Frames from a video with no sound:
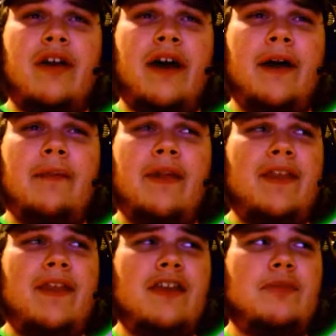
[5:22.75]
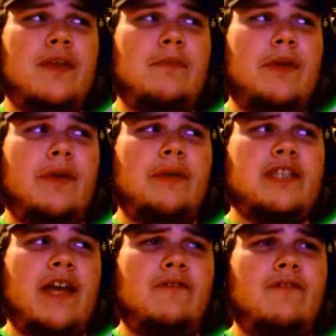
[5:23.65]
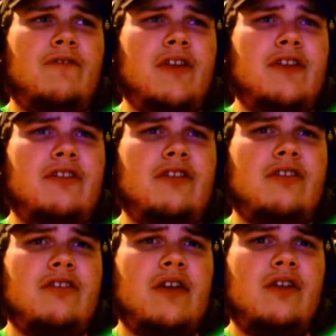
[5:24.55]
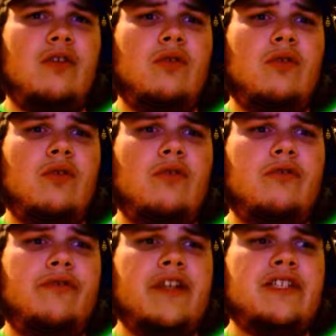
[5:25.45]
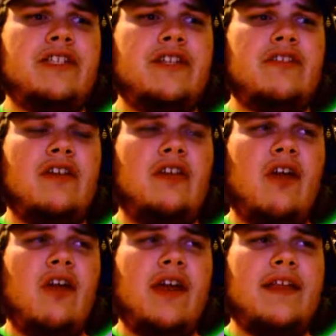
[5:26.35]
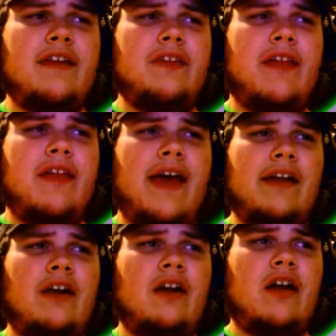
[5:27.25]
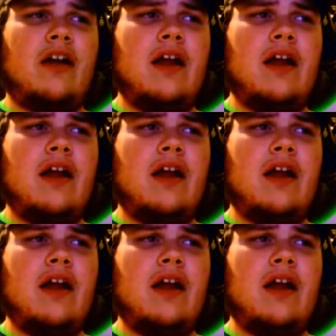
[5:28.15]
I think he's been in pretty much every single VGC locking down the ladder,